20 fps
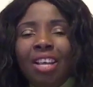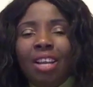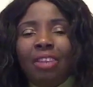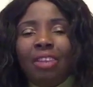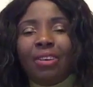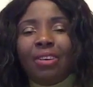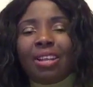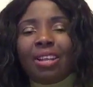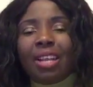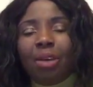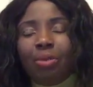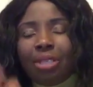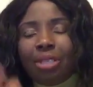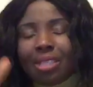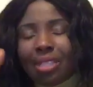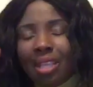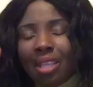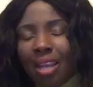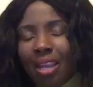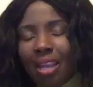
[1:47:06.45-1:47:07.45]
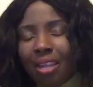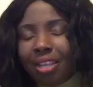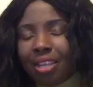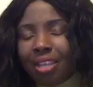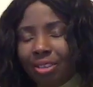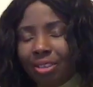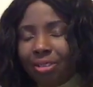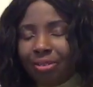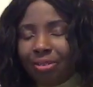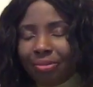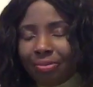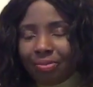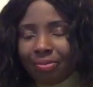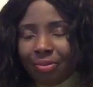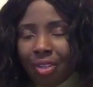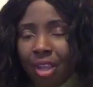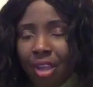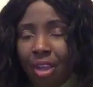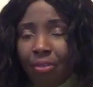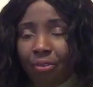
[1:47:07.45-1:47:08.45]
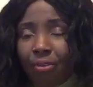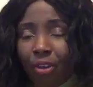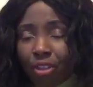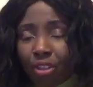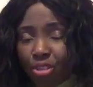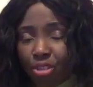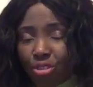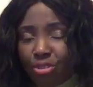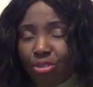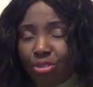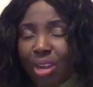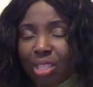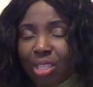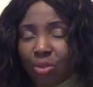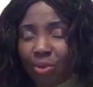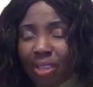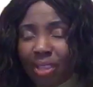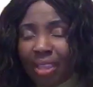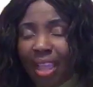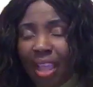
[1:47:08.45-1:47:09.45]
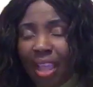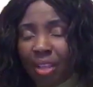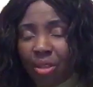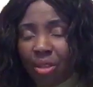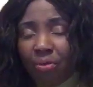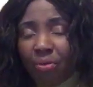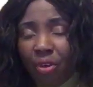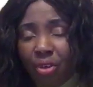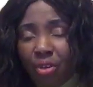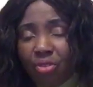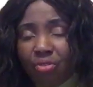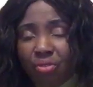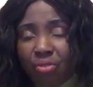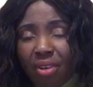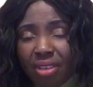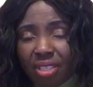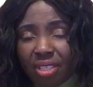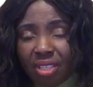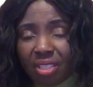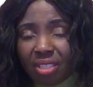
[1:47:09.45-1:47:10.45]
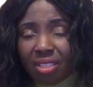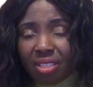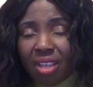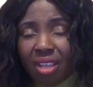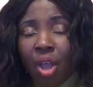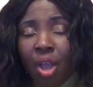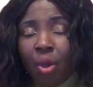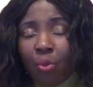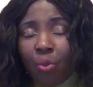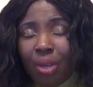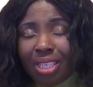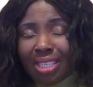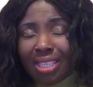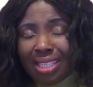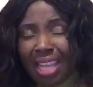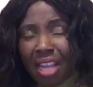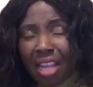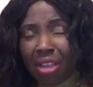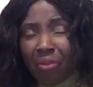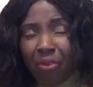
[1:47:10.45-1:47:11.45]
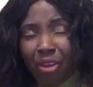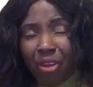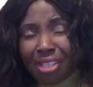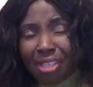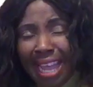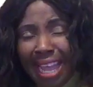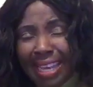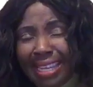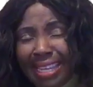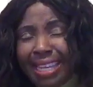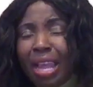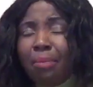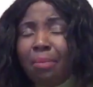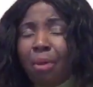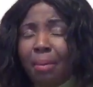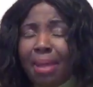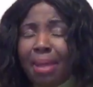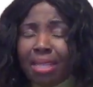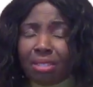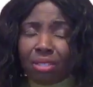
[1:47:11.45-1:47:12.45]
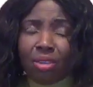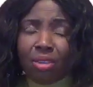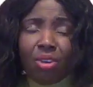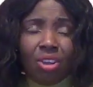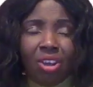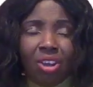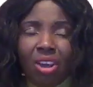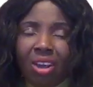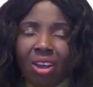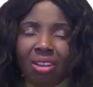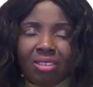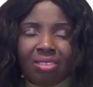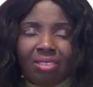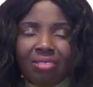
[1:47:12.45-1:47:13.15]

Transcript: Father, we thank you. For strength, we thank you. For grace, we thank you. For the enablement, oh God.